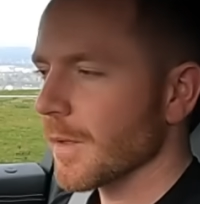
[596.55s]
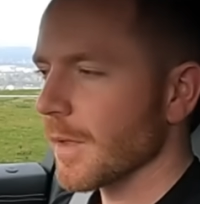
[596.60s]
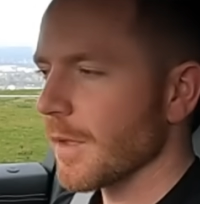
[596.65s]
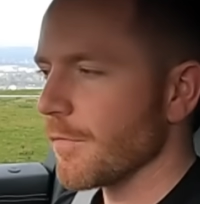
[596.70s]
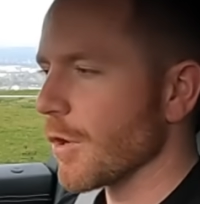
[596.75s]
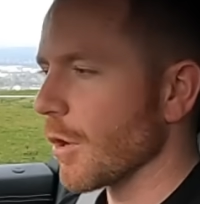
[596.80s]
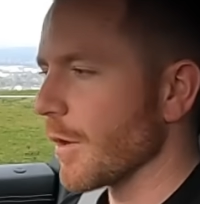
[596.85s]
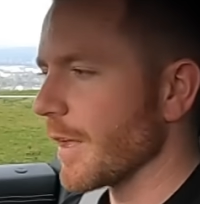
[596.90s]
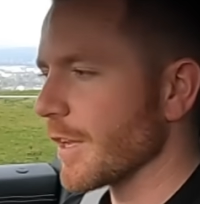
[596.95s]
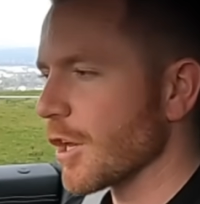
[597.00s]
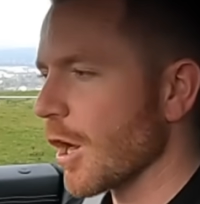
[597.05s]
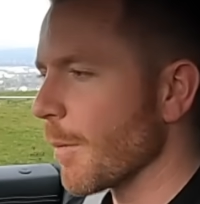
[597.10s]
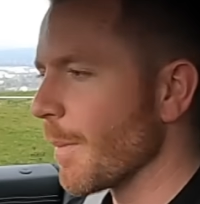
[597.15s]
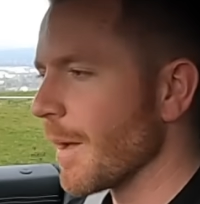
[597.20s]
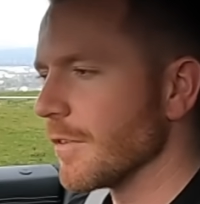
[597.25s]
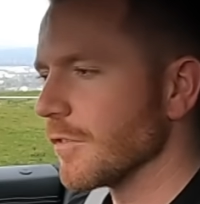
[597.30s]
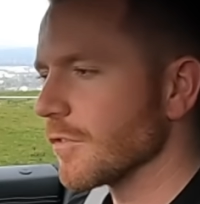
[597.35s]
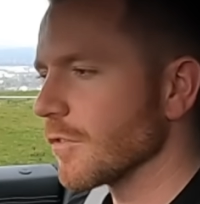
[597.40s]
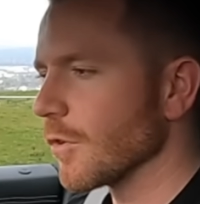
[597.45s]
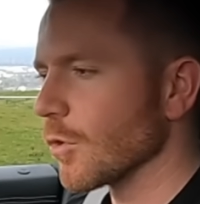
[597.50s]
If you've got any
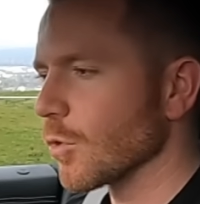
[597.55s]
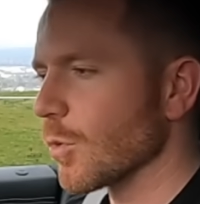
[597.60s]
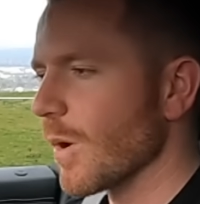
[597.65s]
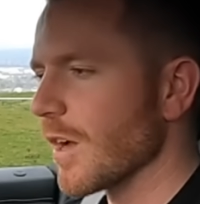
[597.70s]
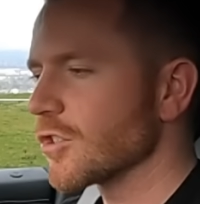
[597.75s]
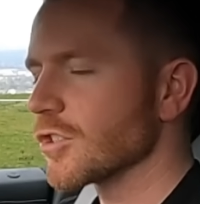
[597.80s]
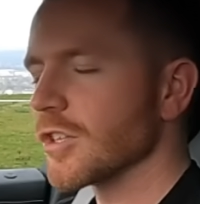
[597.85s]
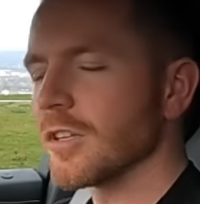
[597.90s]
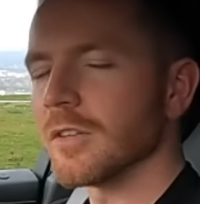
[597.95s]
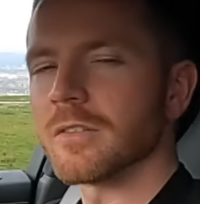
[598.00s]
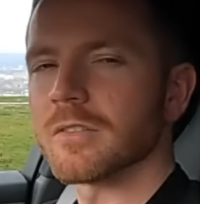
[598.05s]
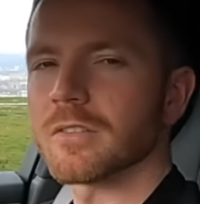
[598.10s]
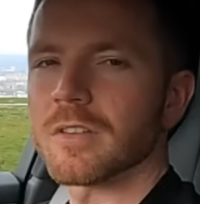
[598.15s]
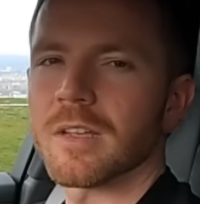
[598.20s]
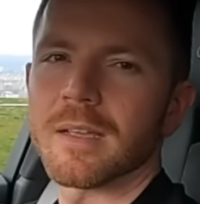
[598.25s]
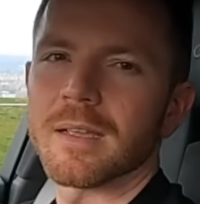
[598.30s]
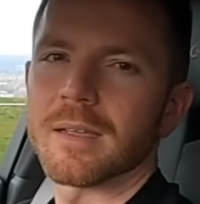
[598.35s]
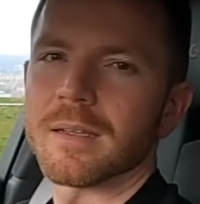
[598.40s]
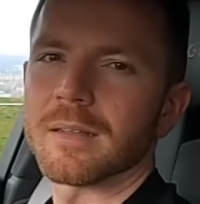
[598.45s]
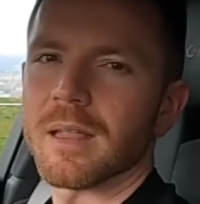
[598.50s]
comments or
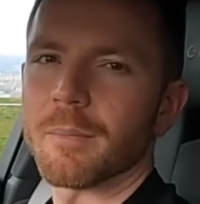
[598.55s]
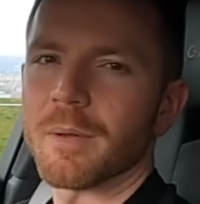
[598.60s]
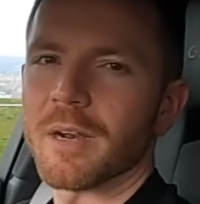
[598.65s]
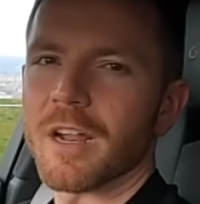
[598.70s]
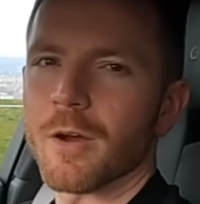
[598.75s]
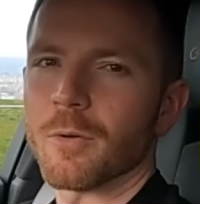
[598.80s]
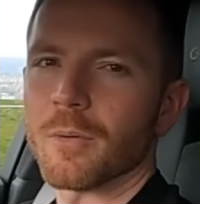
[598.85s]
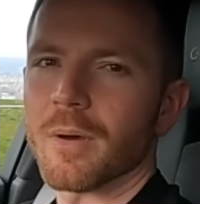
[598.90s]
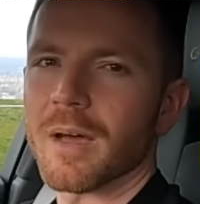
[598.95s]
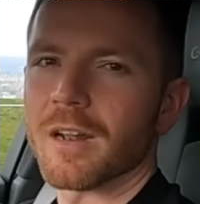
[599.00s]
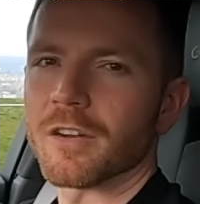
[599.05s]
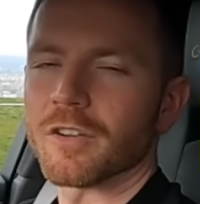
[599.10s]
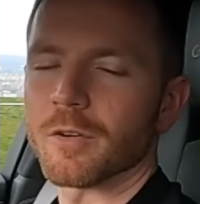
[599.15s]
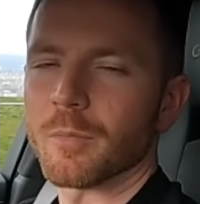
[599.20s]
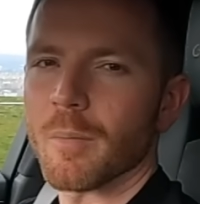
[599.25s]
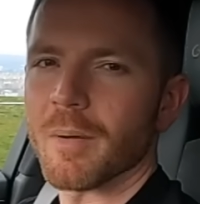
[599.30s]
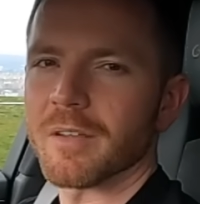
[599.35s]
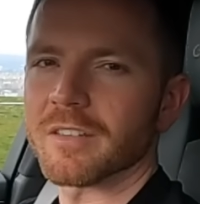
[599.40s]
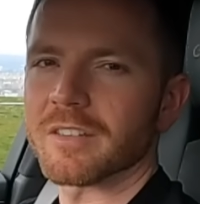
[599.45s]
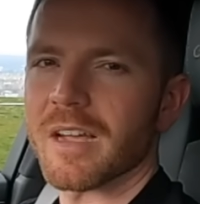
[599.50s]
questions, let me know and I'll do
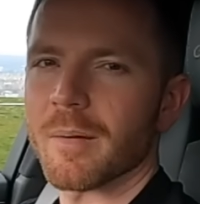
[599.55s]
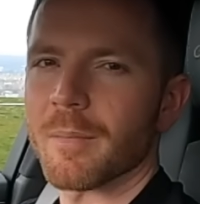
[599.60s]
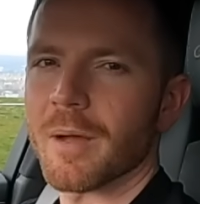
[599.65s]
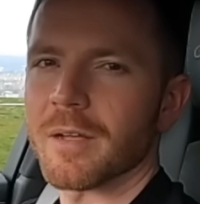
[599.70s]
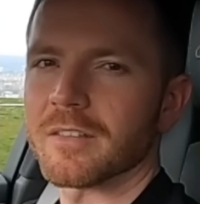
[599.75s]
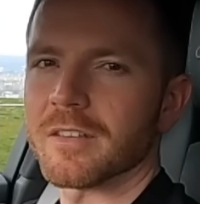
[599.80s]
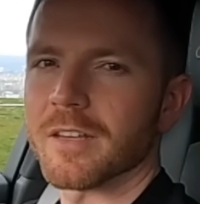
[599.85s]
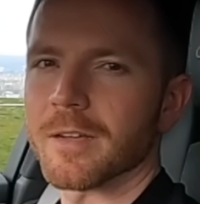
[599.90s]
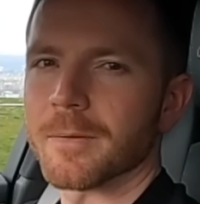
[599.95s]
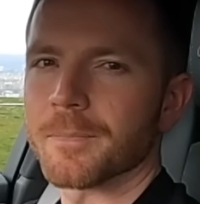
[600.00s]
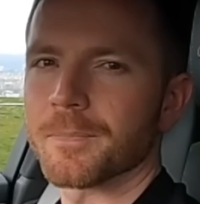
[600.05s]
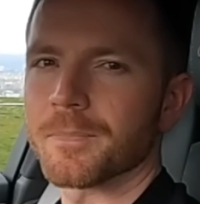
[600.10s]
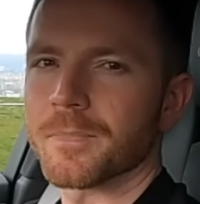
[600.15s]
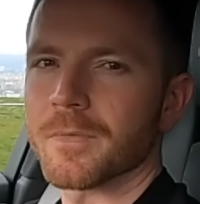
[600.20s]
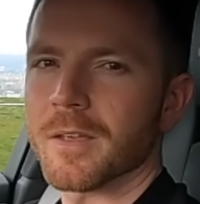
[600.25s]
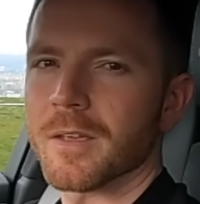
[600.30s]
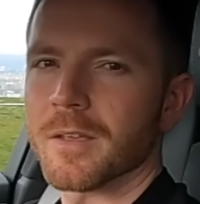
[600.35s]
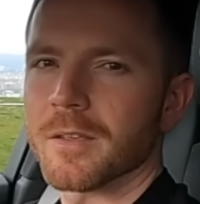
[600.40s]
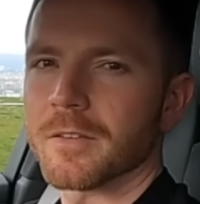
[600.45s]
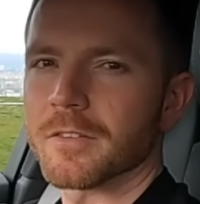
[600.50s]
my best to get back to you.
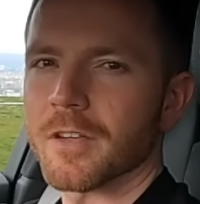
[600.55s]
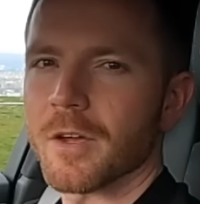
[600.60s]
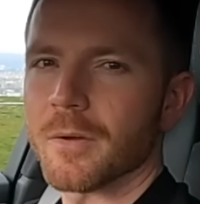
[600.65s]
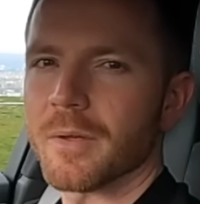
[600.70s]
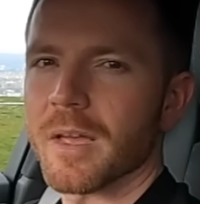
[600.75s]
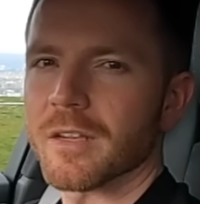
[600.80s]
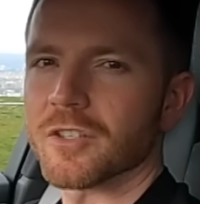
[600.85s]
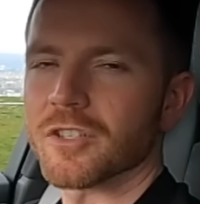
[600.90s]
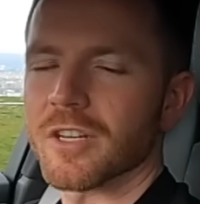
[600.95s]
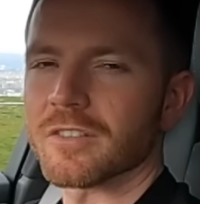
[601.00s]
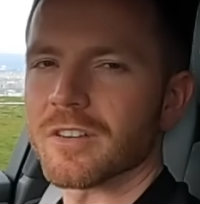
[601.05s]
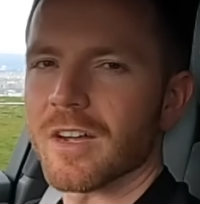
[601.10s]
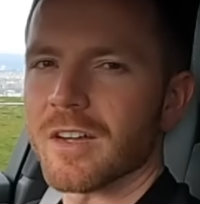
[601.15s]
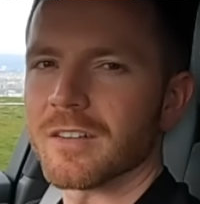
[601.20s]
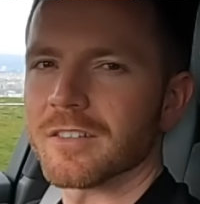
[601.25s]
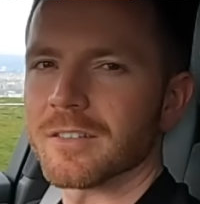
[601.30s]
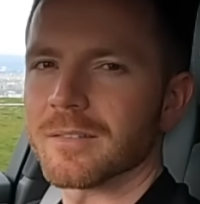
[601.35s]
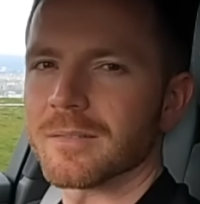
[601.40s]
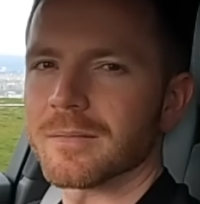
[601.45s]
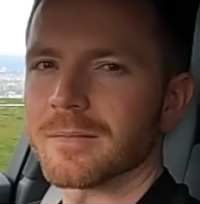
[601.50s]
So yeah, cheers
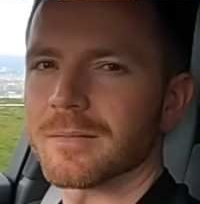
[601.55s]
guys.